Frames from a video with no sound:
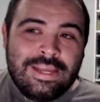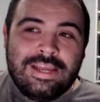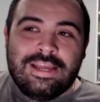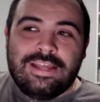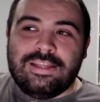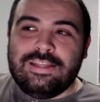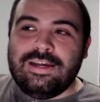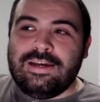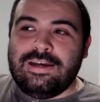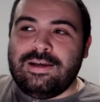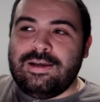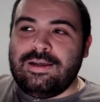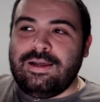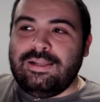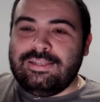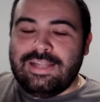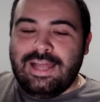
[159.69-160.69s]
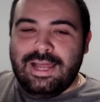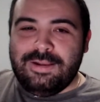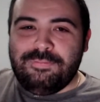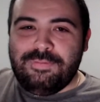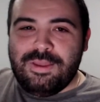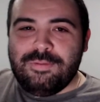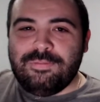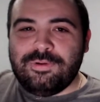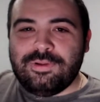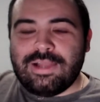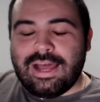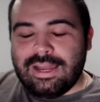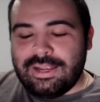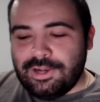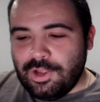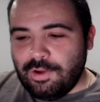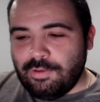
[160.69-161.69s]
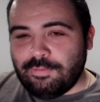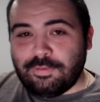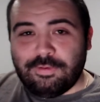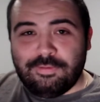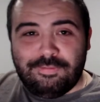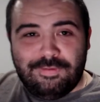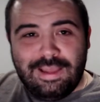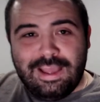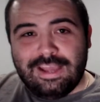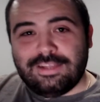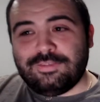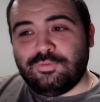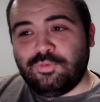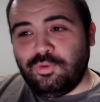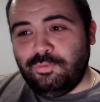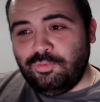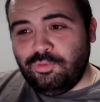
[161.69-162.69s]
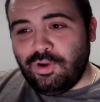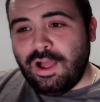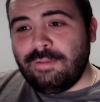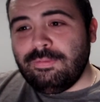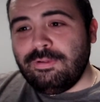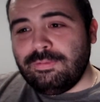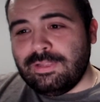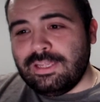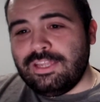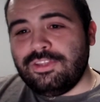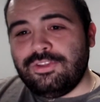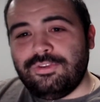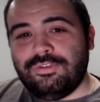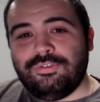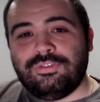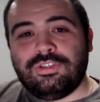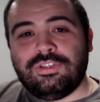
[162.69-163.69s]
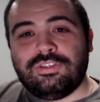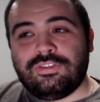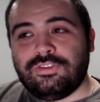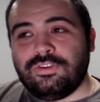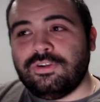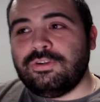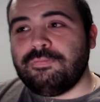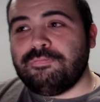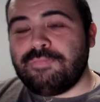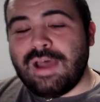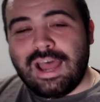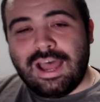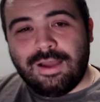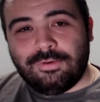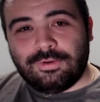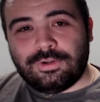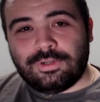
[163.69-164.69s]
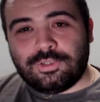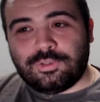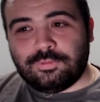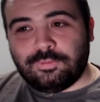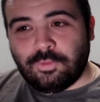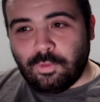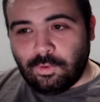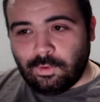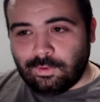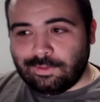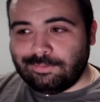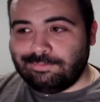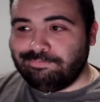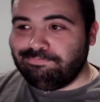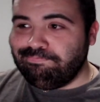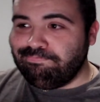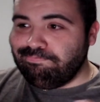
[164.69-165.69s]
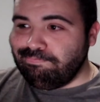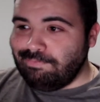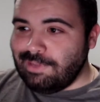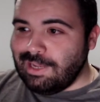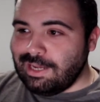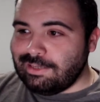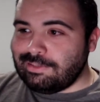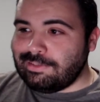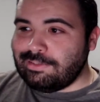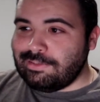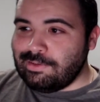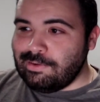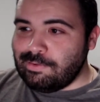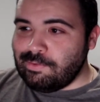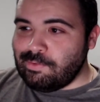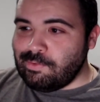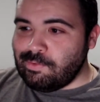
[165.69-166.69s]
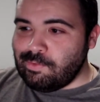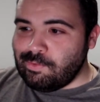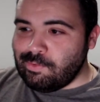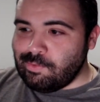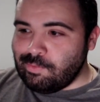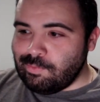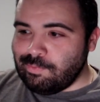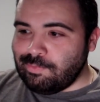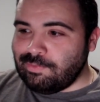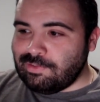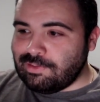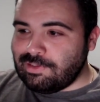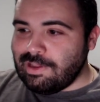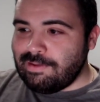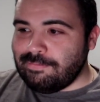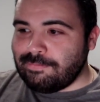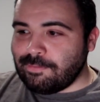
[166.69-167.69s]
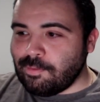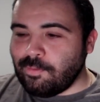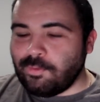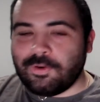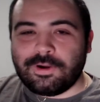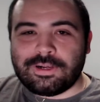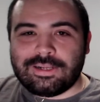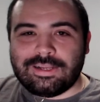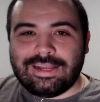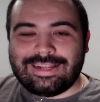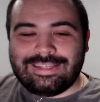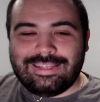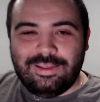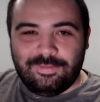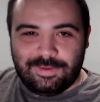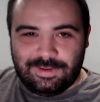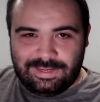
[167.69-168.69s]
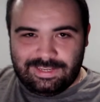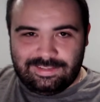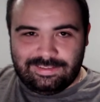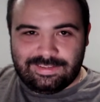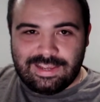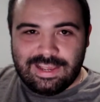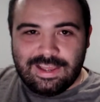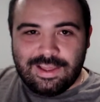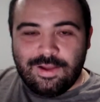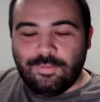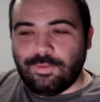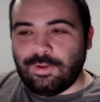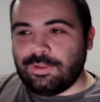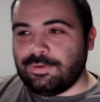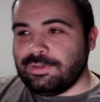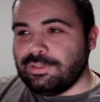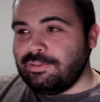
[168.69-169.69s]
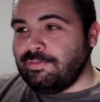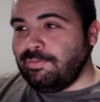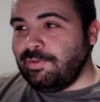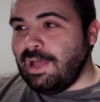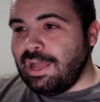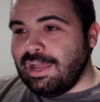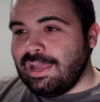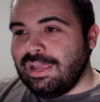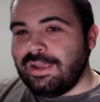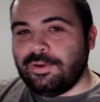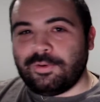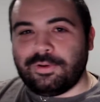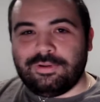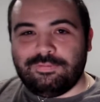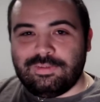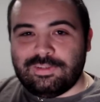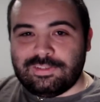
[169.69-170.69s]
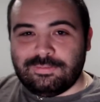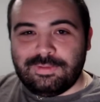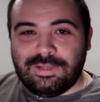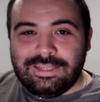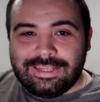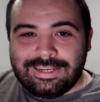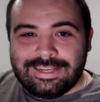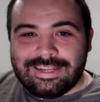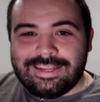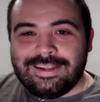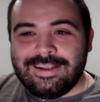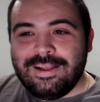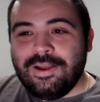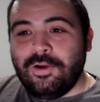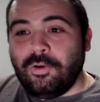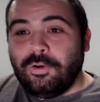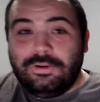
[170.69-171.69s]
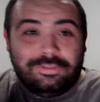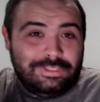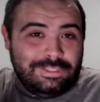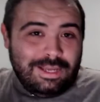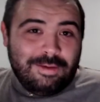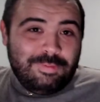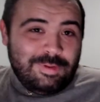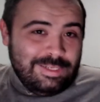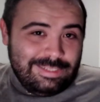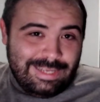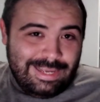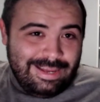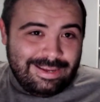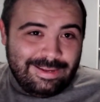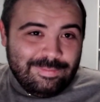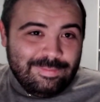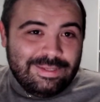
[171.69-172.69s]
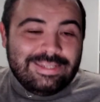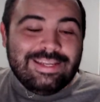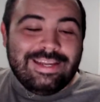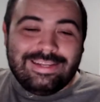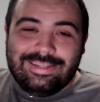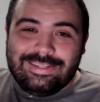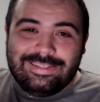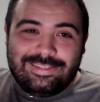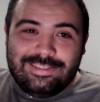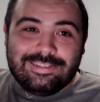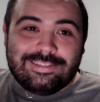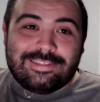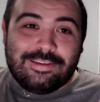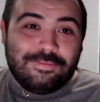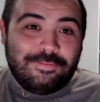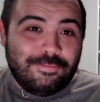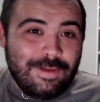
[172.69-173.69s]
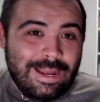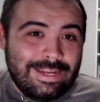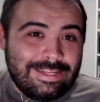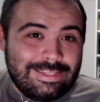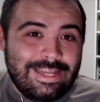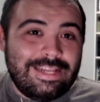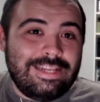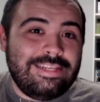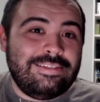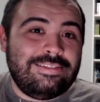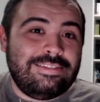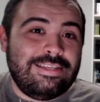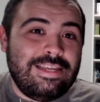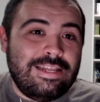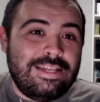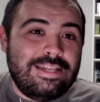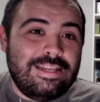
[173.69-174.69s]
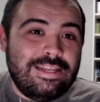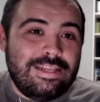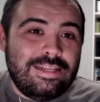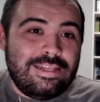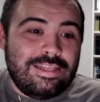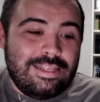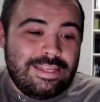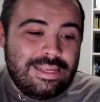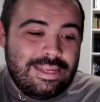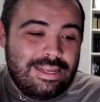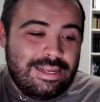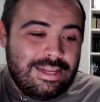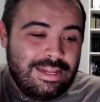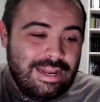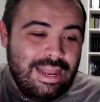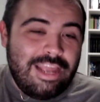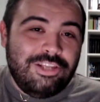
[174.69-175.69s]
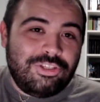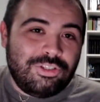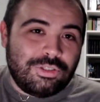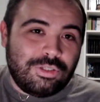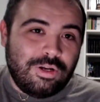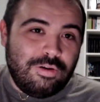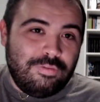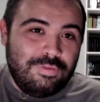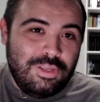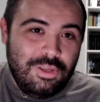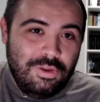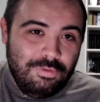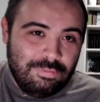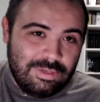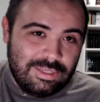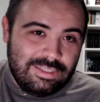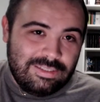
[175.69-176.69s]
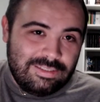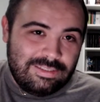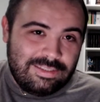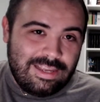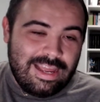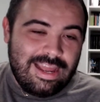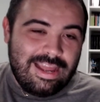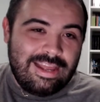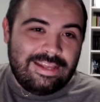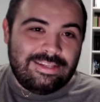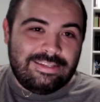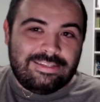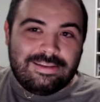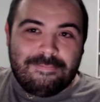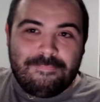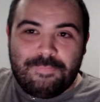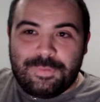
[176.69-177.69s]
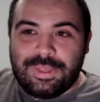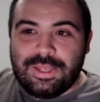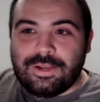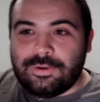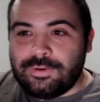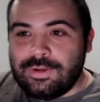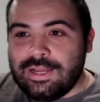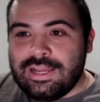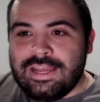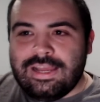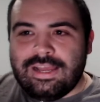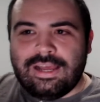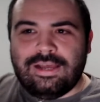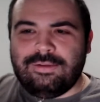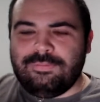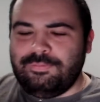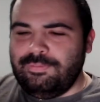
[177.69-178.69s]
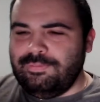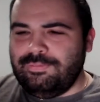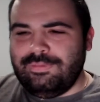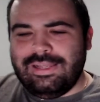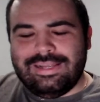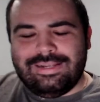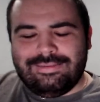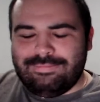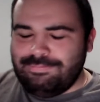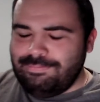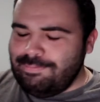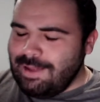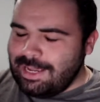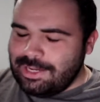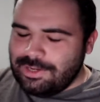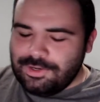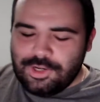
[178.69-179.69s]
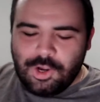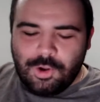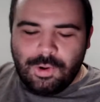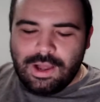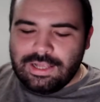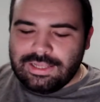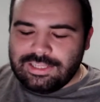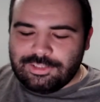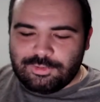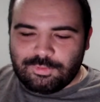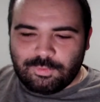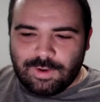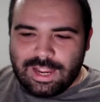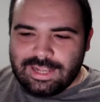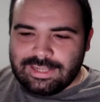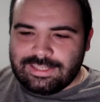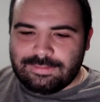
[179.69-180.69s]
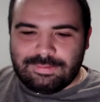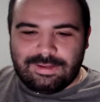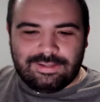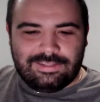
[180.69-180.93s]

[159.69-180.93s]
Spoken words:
A lot of people I know for a fact would probably use certain powers for not so safe for work activities, whether it's flying or invisibility or stopping time. It's just a fact that is in the nature of humans. And, you know, I could go on this rant about